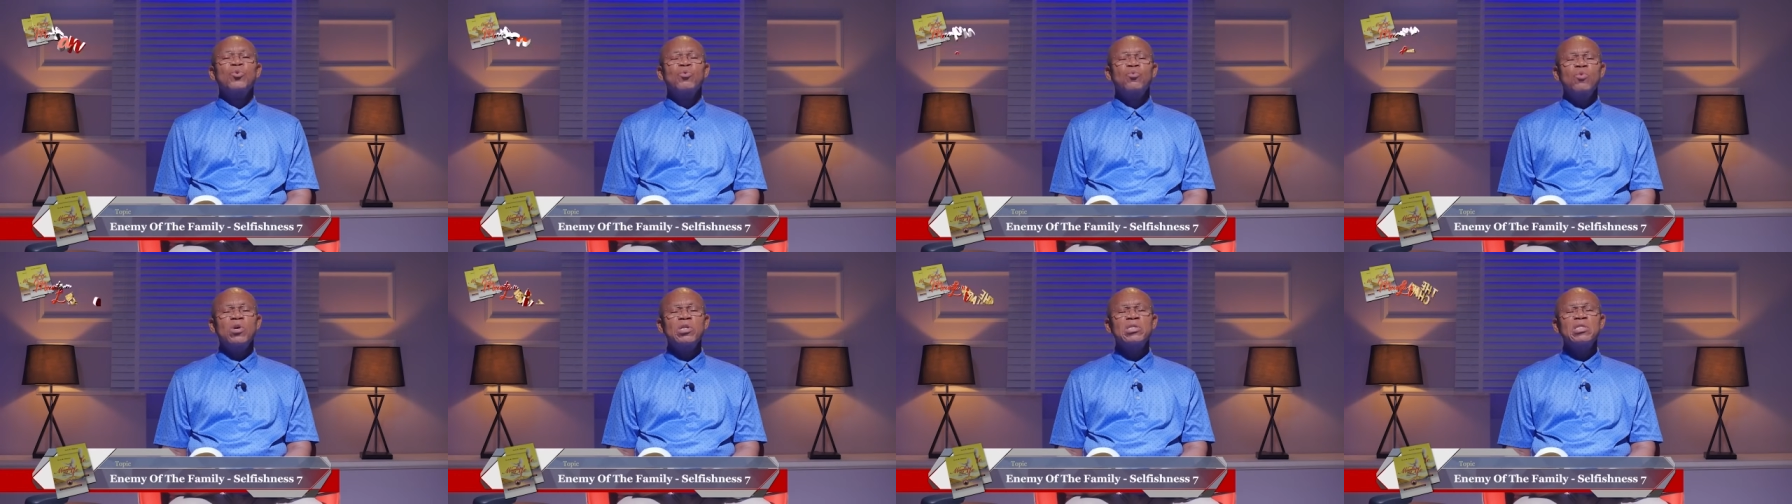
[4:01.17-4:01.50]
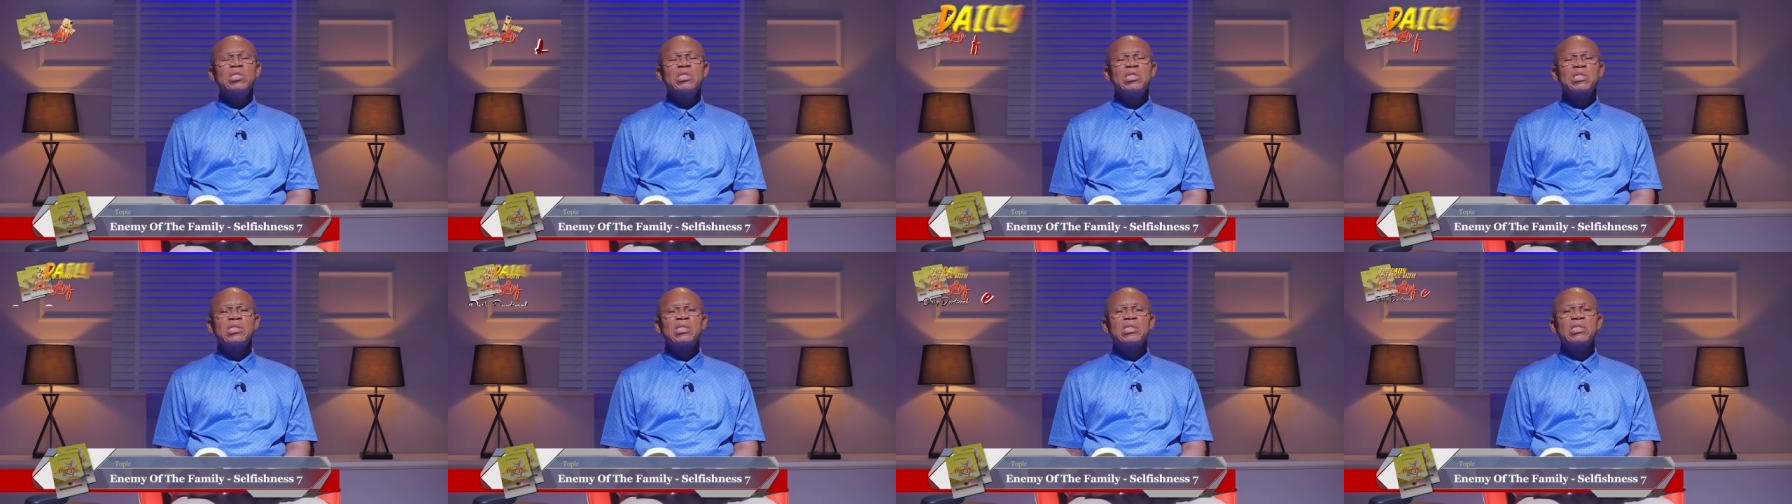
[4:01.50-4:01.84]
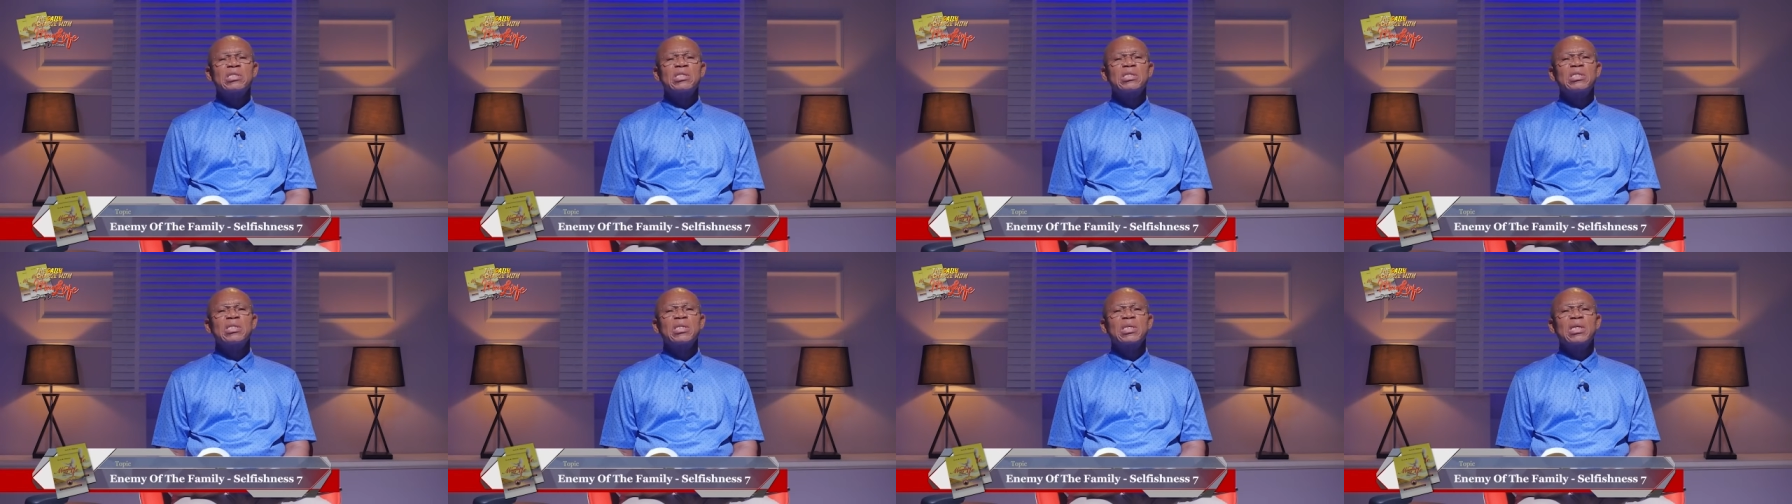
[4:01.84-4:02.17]
What
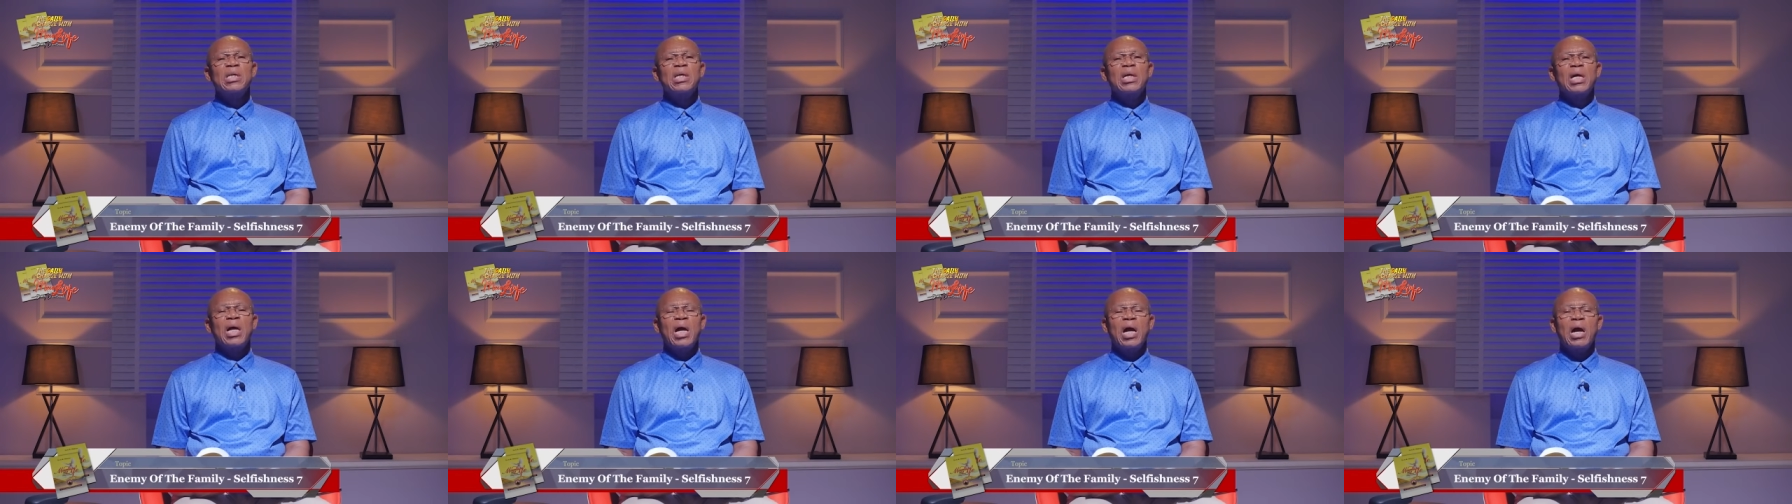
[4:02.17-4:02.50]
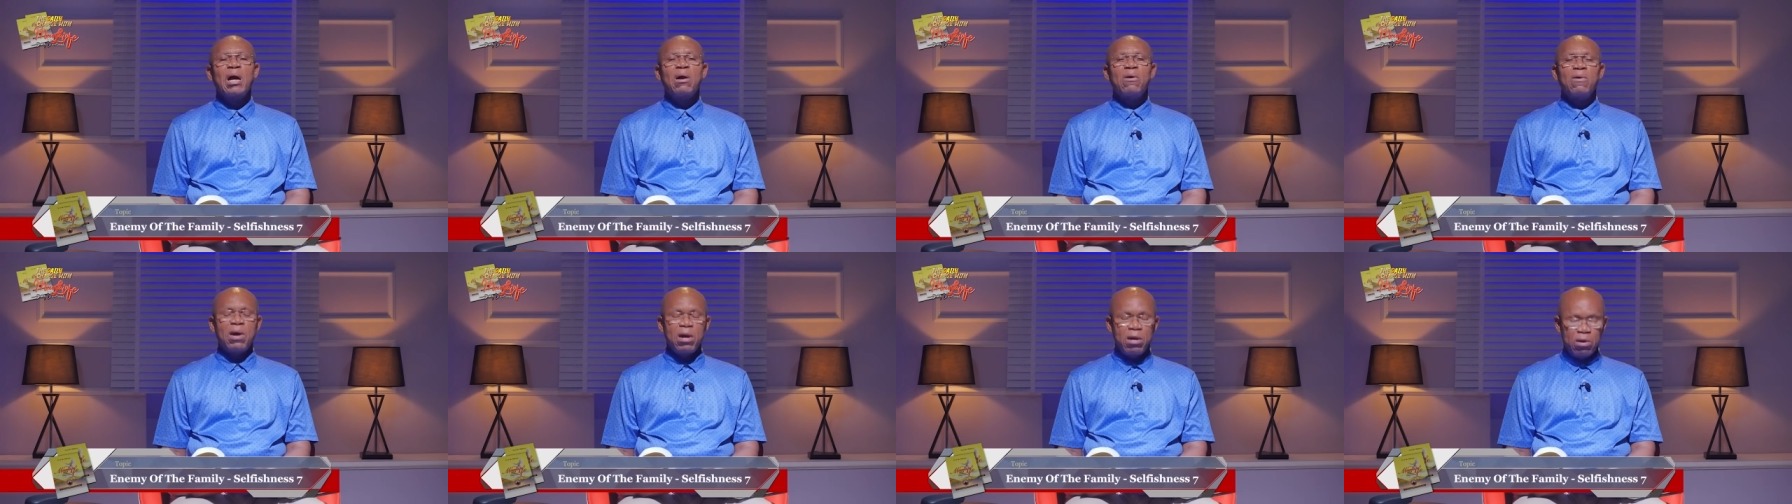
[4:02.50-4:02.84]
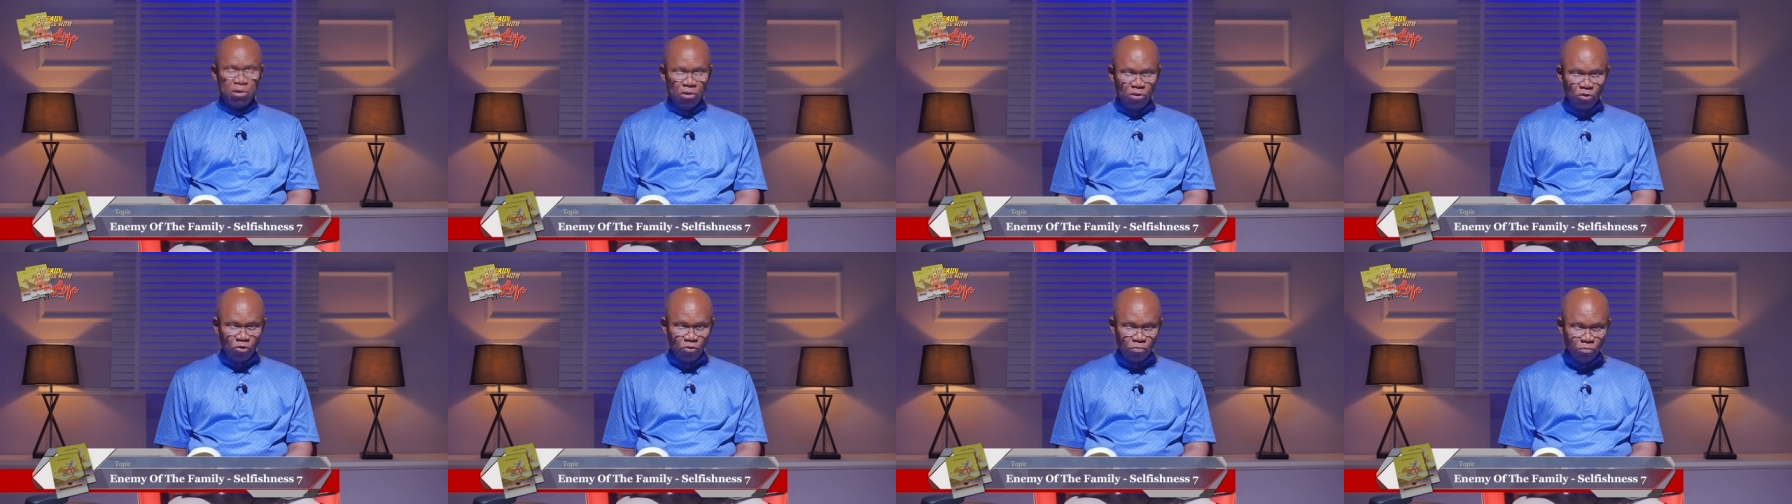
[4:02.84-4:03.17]
is our
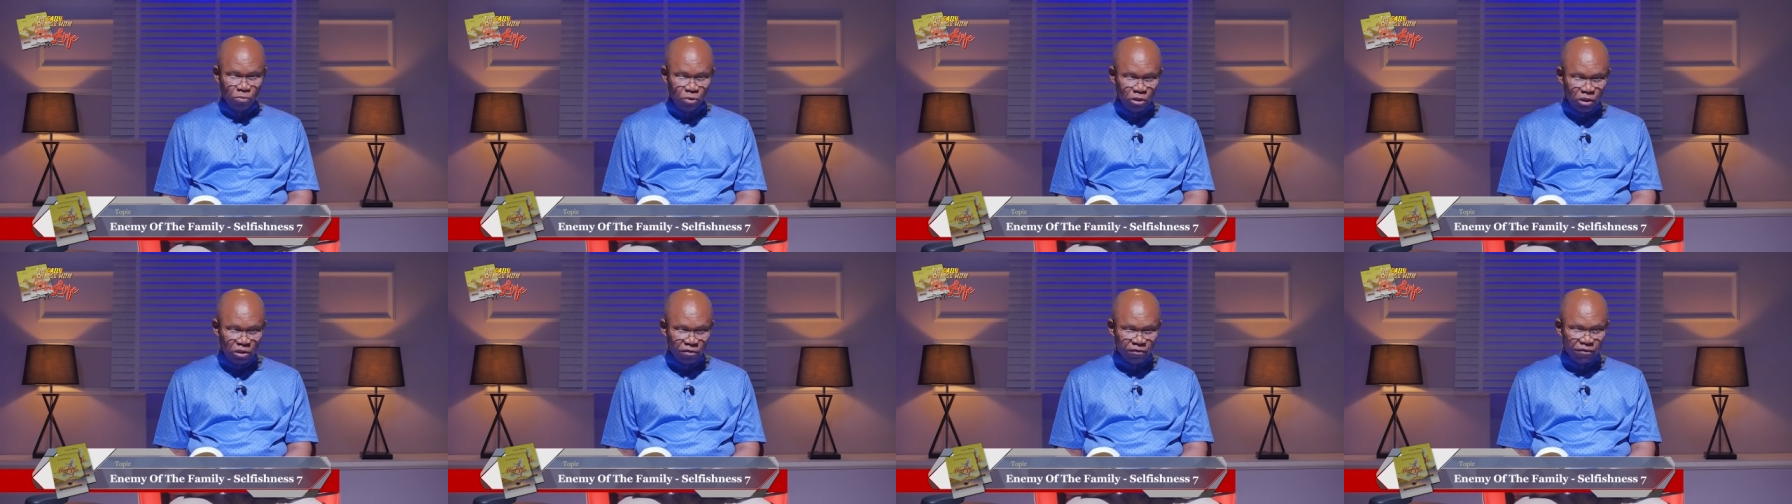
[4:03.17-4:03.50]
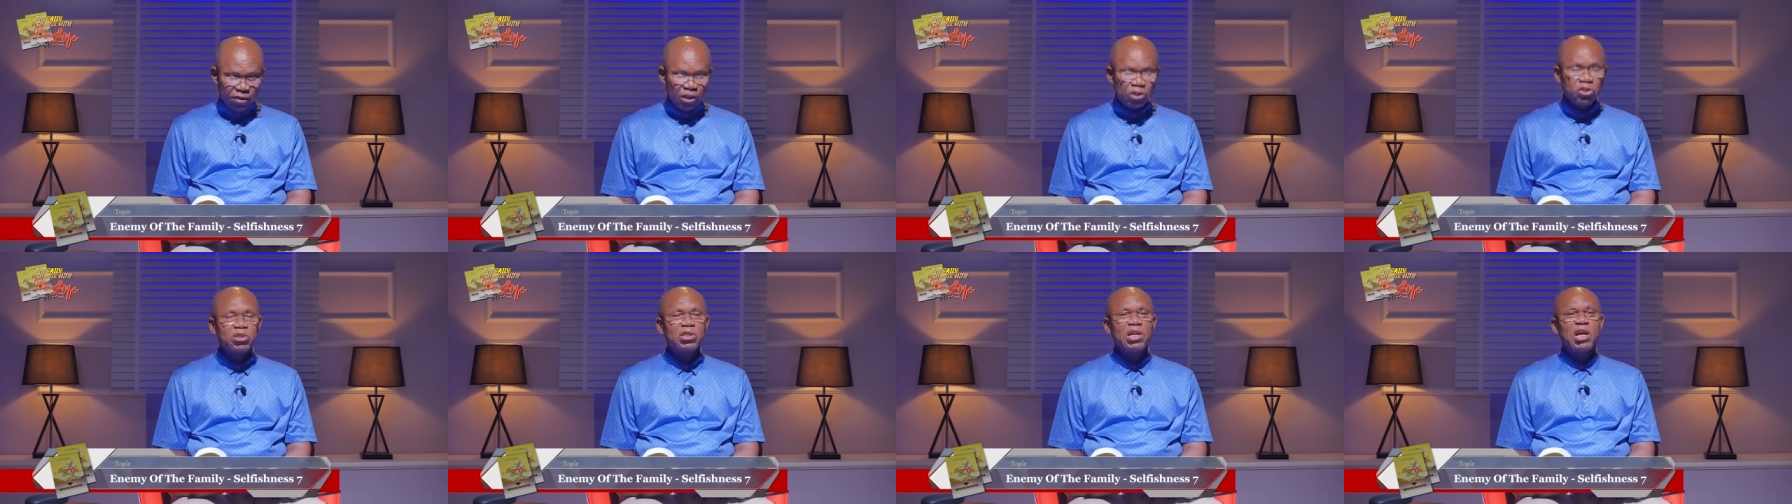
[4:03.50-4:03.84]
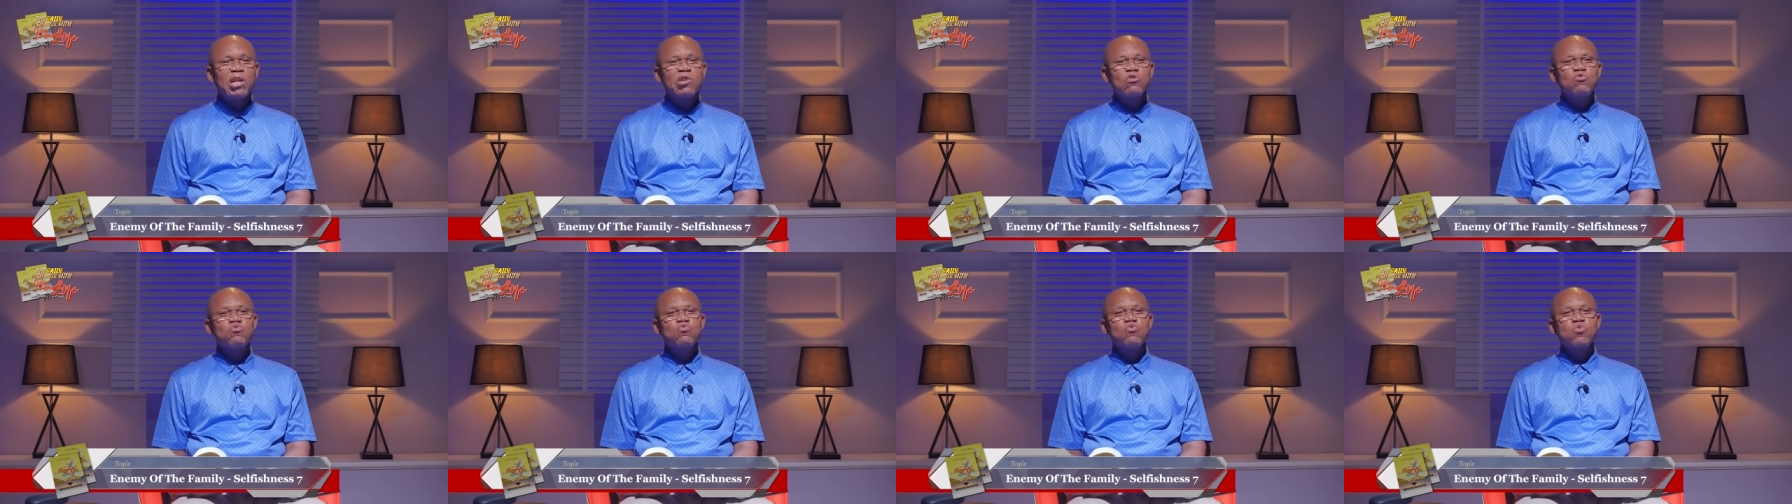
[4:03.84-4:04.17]

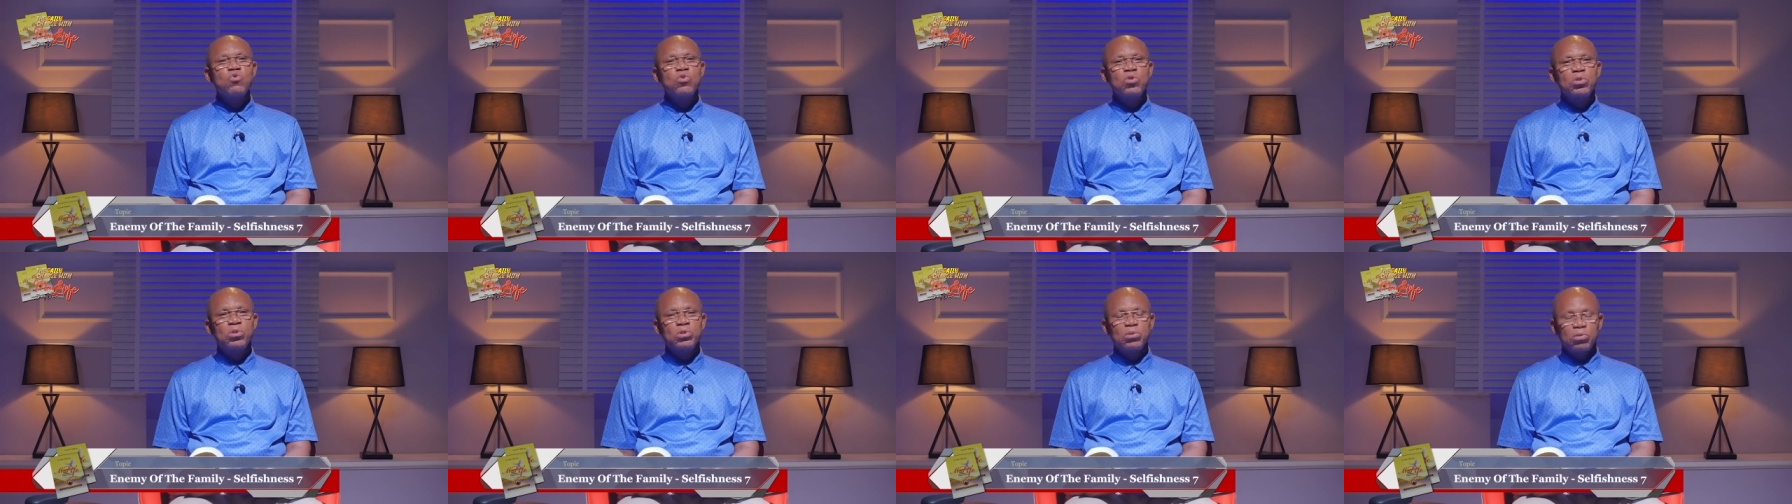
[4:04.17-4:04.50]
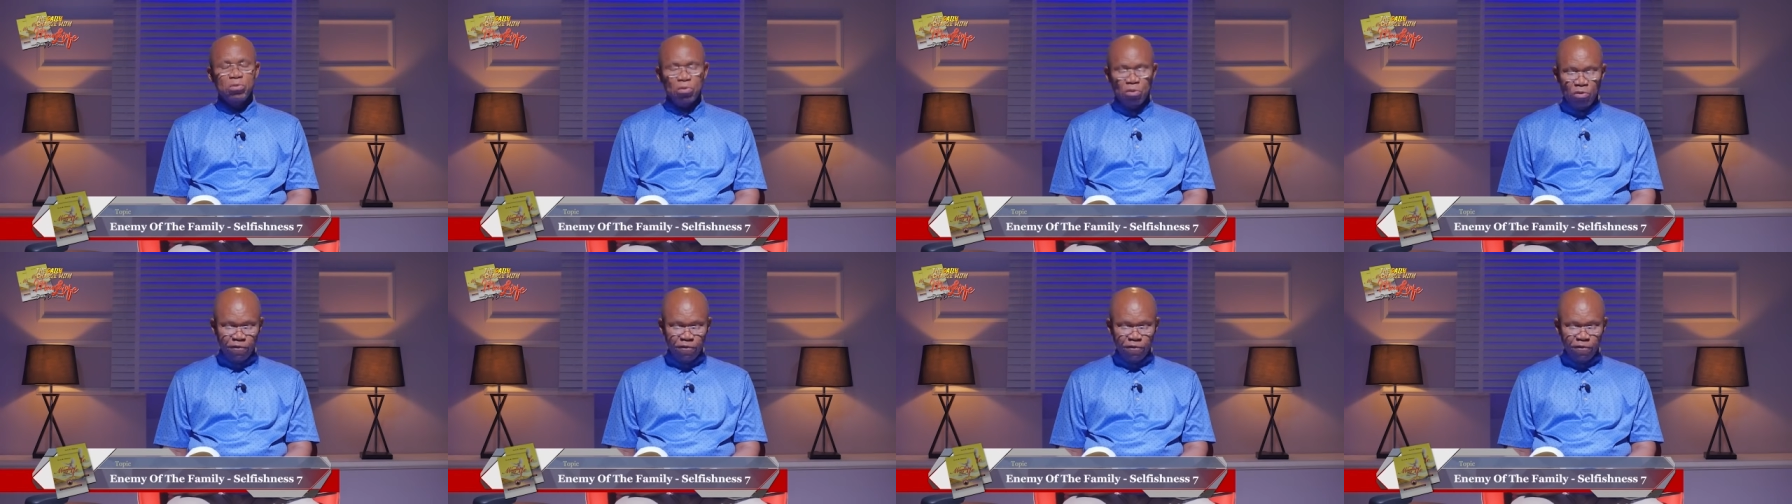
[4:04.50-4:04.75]
motivational quote